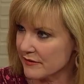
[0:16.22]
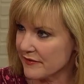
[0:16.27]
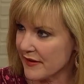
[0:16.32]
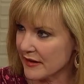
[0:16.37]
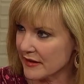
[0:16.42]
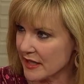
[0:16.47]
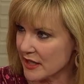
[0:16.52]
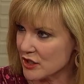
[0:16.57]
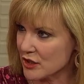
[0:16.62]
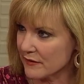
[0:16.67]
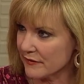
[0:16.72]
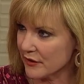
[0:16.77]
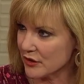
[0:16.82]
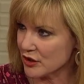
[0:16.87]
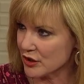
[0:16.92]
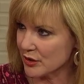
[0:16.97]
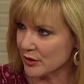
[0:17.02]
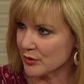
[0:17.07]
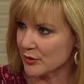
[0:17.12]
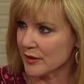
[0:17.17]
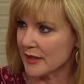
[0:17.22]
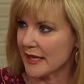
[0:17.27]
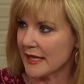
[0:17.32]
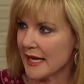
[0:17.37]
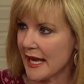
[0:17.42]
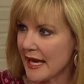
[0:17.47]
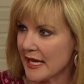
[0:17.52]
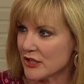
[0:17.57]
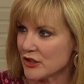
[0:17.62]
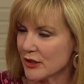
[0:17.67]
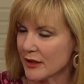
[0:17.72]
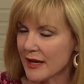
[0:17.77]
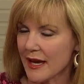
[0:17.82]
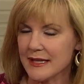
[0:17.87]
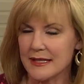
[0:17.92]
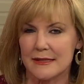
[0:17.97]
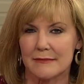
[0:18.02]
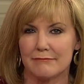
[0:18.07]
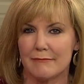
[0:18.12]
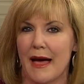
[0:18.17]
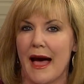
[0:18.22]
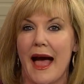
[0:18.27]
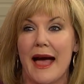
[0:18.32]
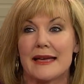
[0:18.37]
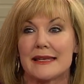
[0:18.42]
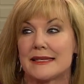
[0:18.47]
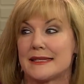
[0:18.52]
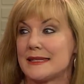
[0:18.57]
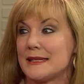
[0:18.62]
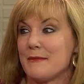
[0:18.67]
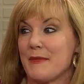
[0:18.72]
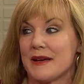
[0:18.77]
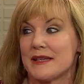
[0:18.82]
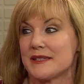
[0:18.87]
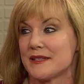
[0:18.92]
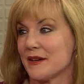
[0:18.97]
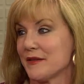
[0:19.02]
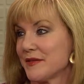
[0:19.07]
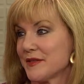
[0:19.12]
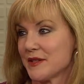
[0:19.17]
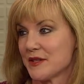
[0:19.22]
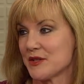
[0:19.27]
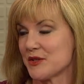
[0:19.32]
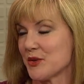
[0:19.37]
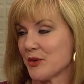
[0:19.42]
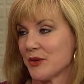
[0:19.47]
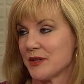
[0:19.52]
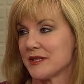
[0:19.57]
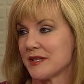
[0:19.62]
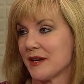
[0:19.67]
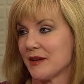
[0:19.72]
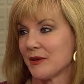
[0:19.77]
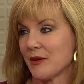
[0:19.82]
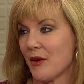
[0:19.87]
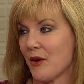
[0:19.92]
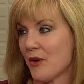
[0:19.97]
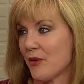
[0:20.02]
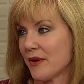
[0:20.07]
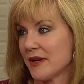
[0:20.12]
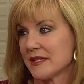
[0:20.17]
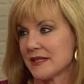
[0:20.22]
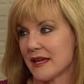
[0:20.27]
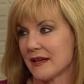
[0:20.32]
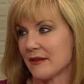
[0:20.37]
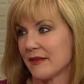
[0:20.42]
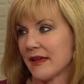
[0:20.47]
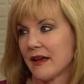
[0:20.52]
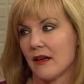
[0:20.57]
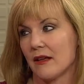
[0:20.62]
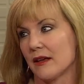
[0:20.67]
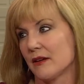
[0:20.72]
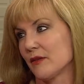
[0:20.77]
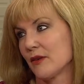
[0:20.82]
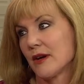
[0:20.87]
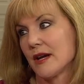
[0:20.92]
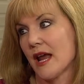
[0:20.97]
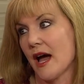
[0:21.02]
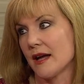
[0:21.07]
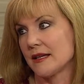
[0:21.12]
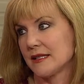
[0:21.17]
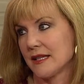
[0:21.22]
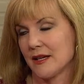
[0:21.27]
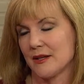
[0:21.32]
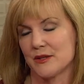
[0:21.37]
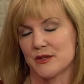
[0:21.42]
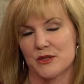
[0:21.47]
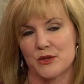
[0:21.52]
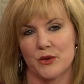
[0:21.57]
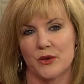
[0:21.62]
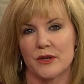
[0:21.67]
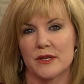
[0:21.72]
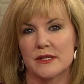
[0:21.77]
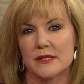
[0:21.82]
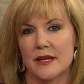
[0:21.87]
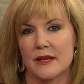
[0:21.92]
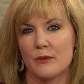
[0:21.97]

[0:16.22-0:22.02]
mm -hmm. Foundation for Children and Aging, and I, I see myself as a storyteller always. Mm -hmm. I mm-hmm. don't think I'll ever not tell stories.